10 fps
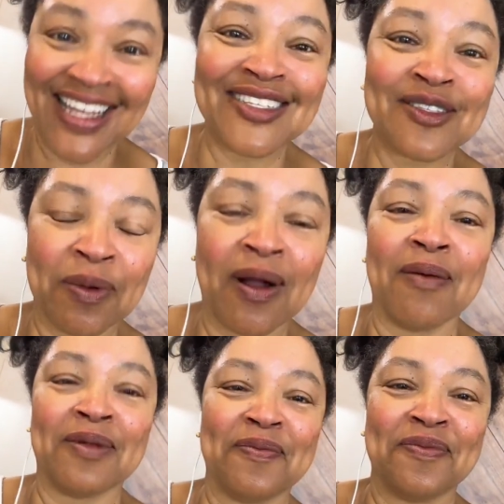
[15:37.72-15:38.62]
that's the
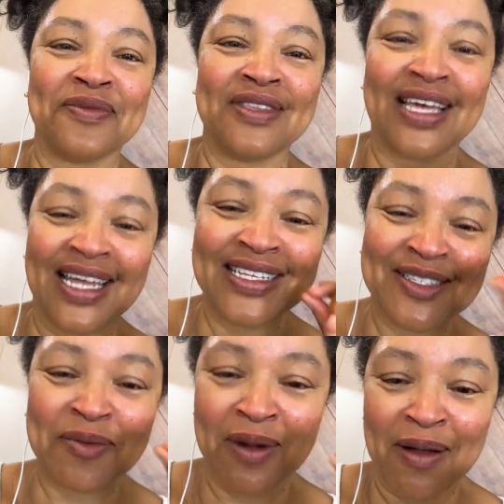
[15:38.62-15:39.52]
problem.
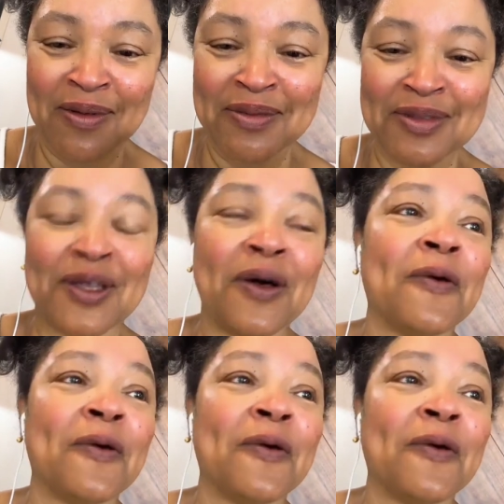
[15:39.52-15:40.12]
That is the problem.